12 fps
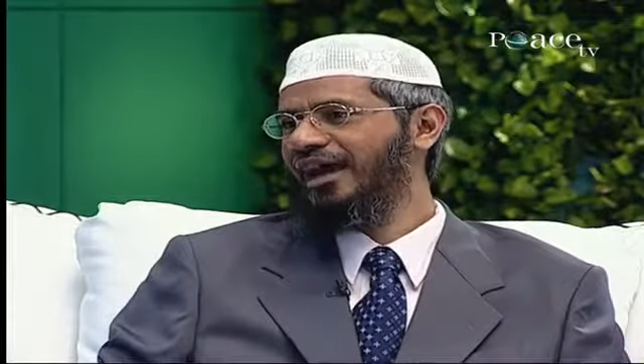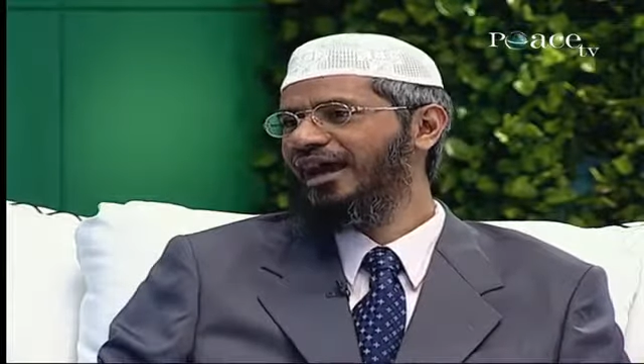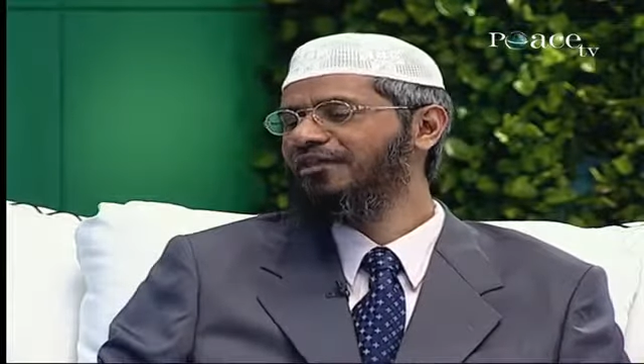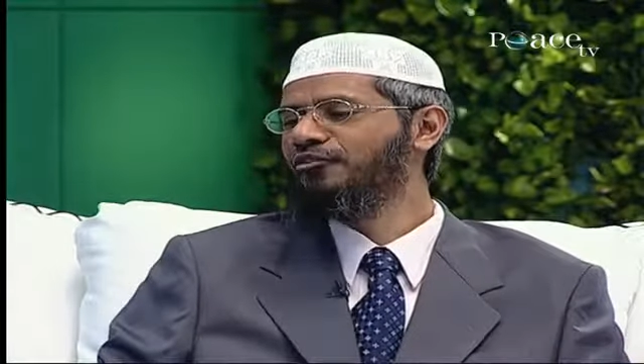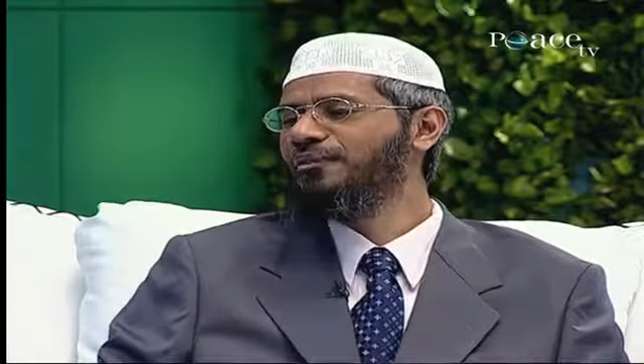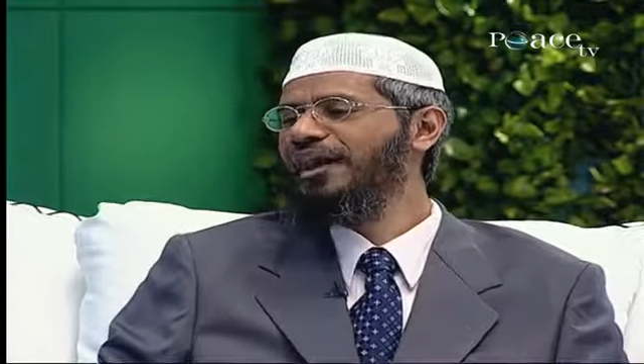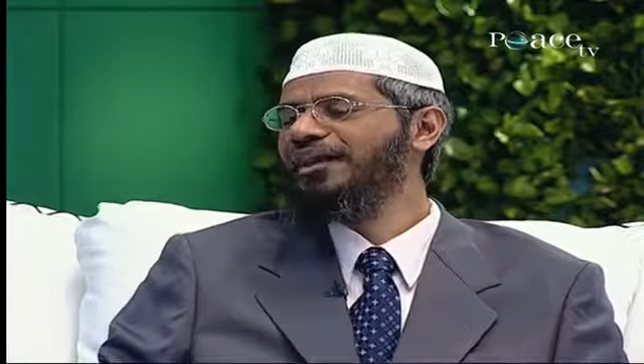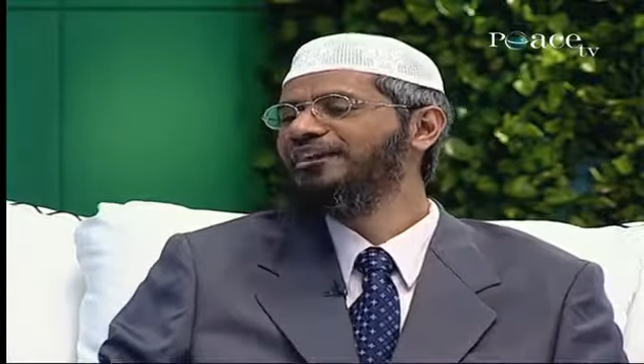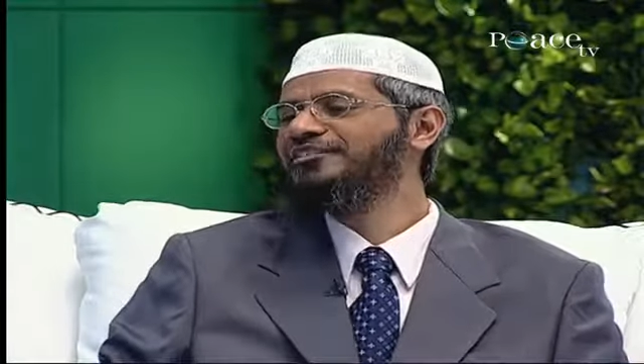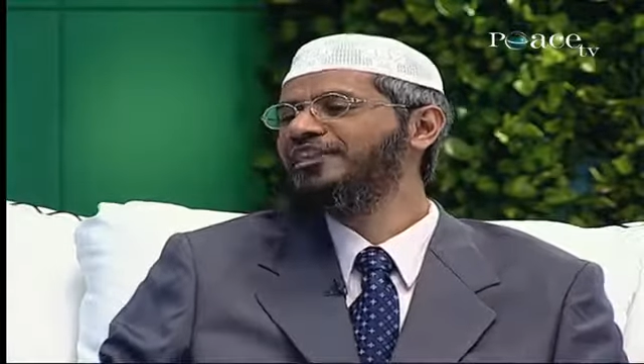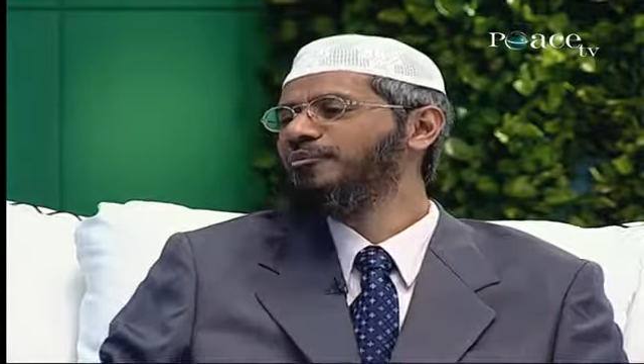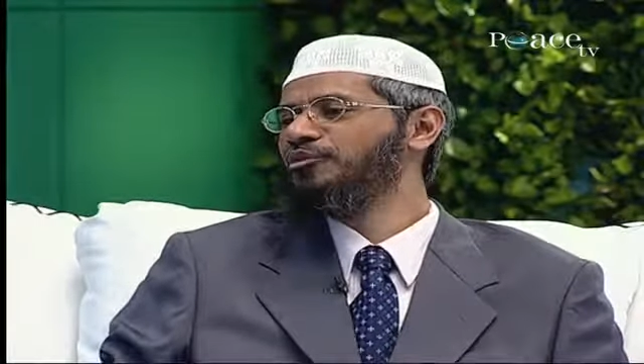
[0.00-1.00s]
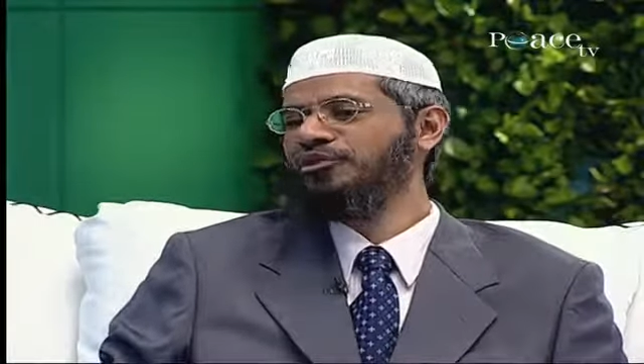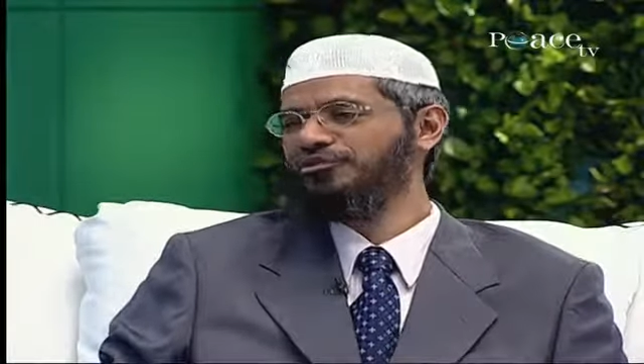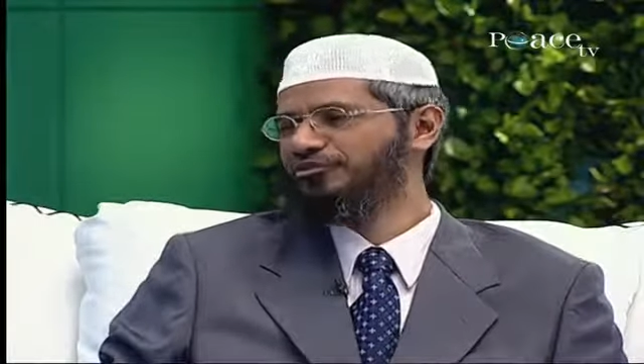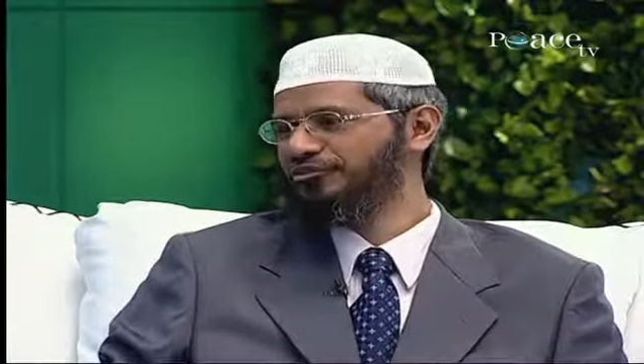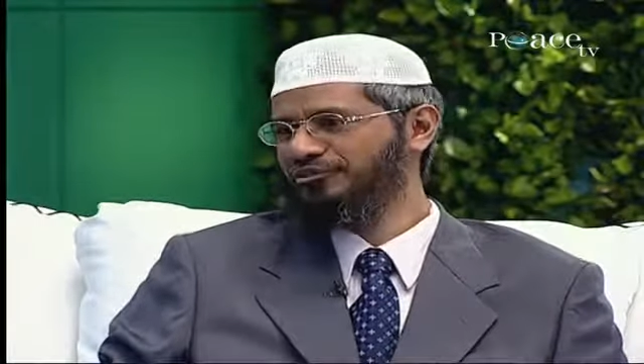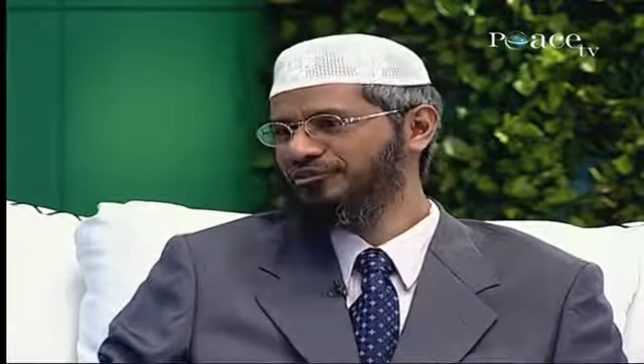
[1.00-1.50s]
and it will be un-Islamic
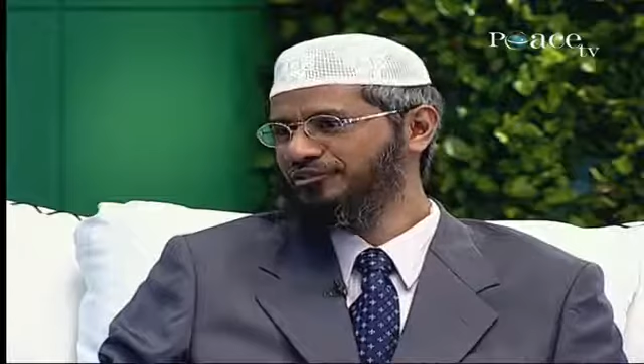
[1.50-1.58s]
also